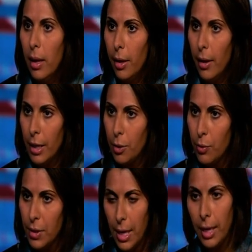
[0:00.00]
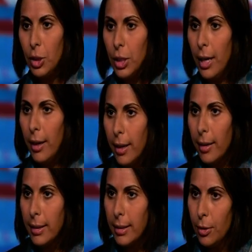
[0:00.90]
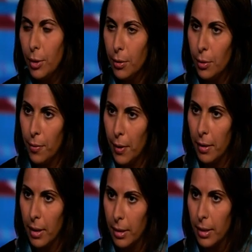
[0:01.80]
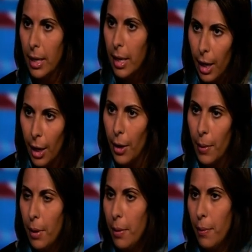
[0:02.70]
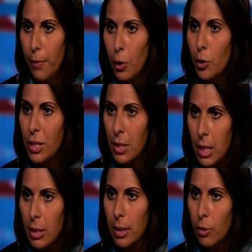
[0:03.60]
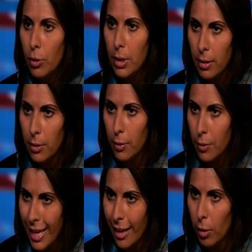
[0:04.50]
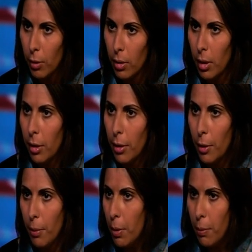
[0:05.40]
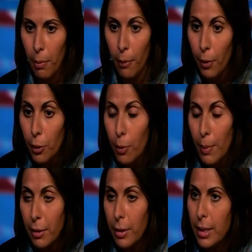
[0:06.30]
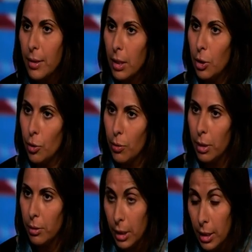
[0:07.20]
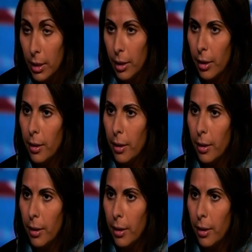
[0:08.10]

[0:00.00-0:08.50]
As you said, she highlighted the fact that France is needed to tackle a fundamentalist issue that she